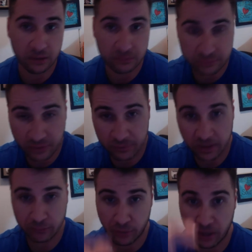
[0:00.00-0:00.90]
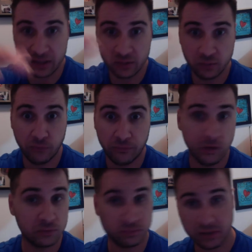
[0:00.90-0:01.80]
sometimes bodies will
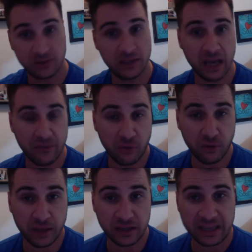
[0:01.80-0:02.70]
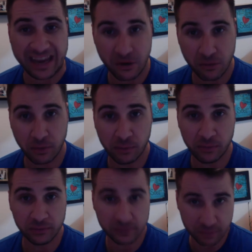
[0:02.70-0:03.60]
float, because they have all that air
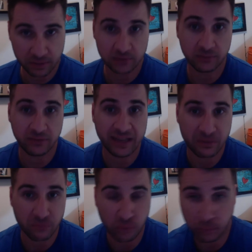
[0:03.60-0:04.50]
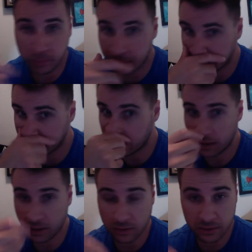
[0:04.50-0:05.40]
bubbles because of anaerobic
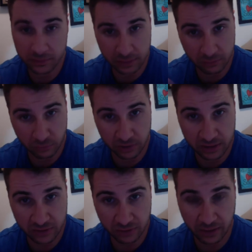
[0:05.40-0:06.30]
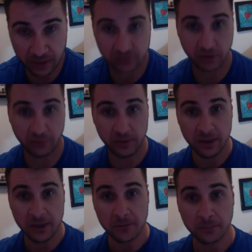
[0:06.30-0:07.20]
bacteria that release all that stuff.
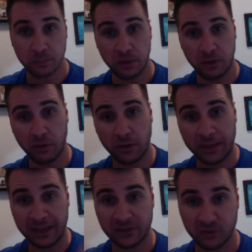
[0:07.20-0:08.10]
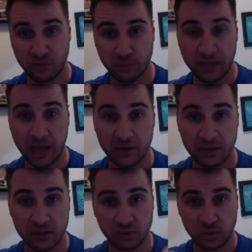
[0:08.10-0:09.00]
But all that soup now
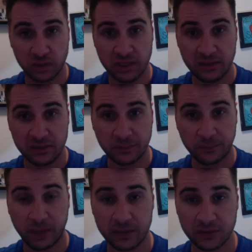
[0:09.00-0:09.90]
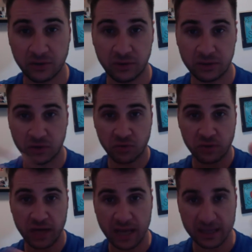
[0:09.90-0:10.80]
is released, and so it
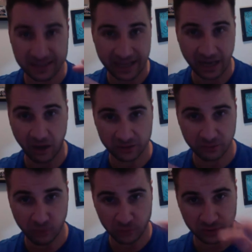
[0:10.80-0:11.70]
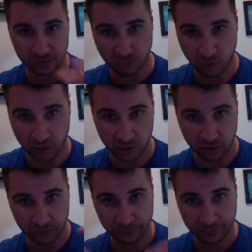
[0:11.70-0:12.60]
creates that osmosis
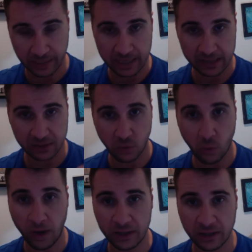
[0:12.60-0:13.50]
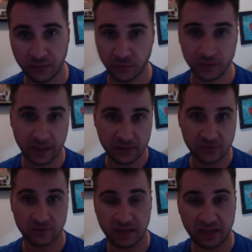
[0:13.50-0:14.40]
pressure that is quite different. And
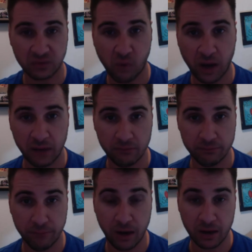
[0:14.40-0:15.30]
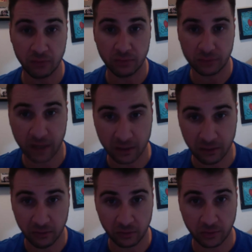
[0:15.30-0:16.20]
so that's why body will kind
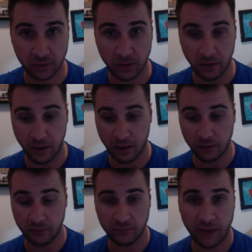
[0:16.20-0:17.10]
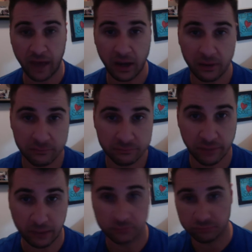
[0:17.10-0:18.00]
of look fat,
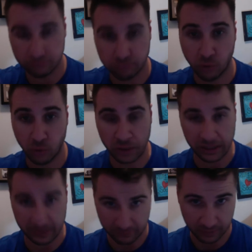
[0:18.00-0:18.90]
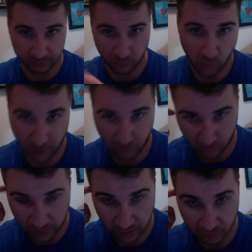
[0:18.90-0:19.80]
like bloated, and water
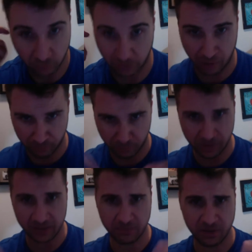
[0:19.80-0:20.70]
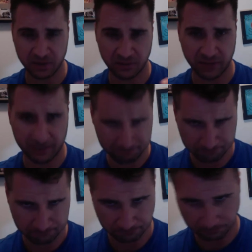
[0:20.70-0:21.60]
will kind of go out. But it's because of that
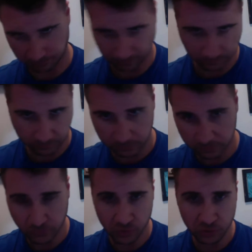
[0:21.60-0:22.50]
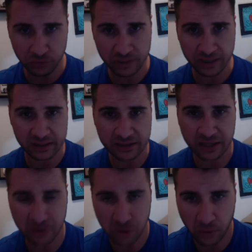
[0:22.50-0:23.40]
two things
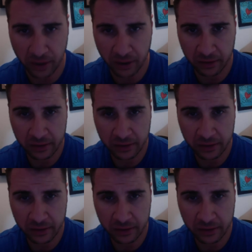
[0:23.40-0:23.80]
kind of going on.